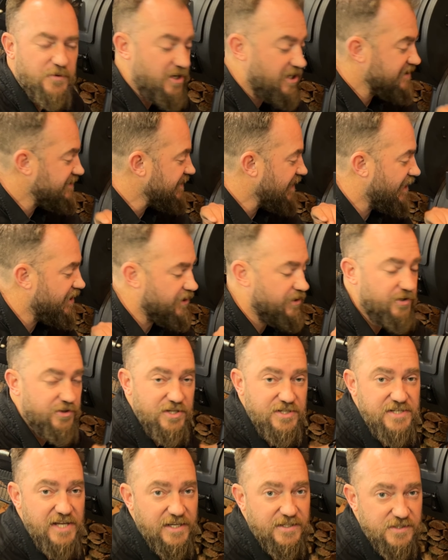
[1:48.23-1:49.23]
I started on
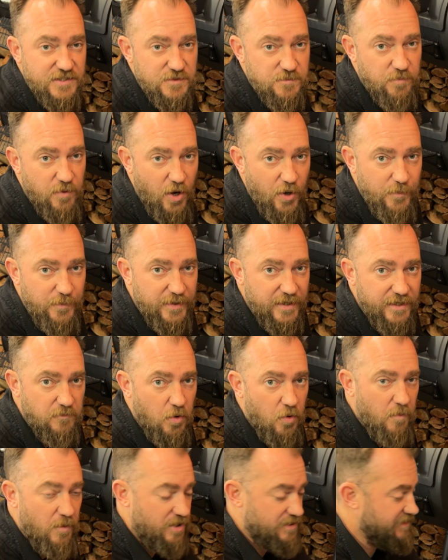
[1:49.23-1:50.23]
the Texas Pro Pit
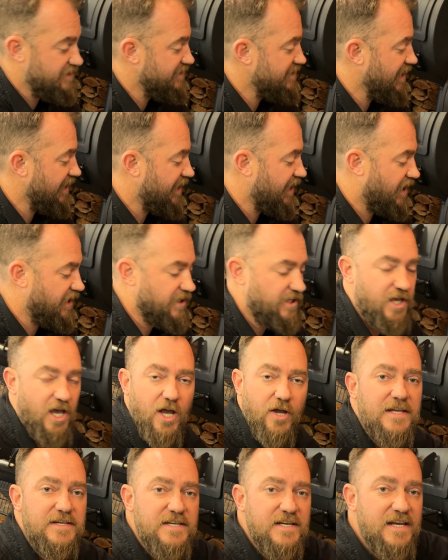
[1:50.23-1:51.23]
almost a decade
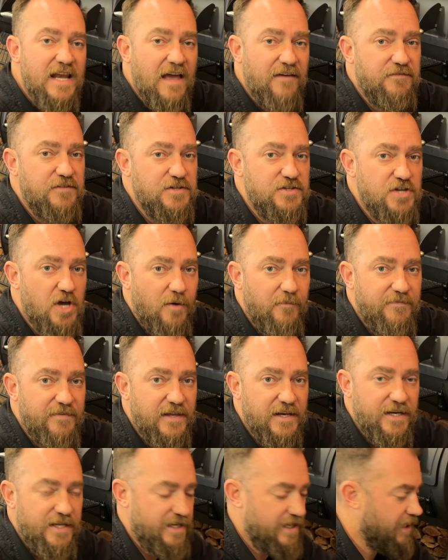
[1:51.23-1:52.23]
ago, didn't have the top
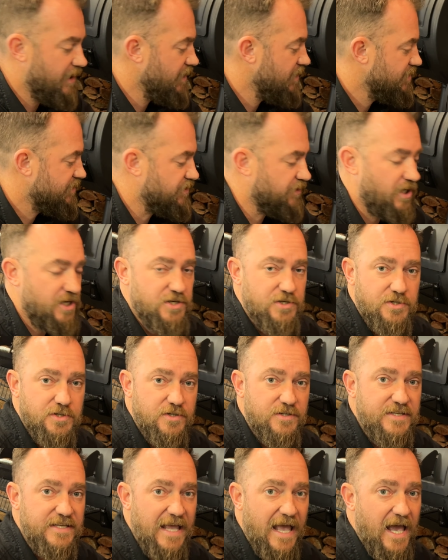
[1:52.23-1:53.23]
vent here, so I just
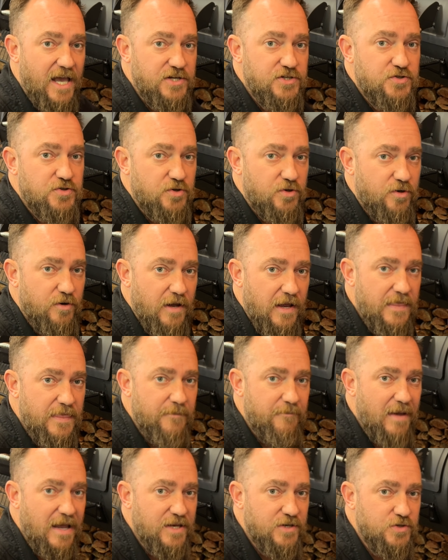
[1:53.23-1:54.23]
used the ash drawer and
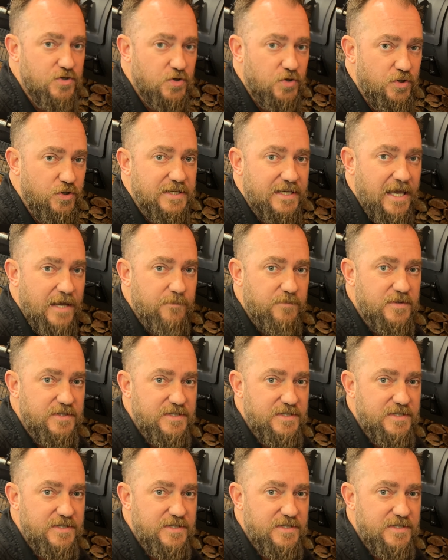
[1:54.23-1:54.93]
the main door, keep the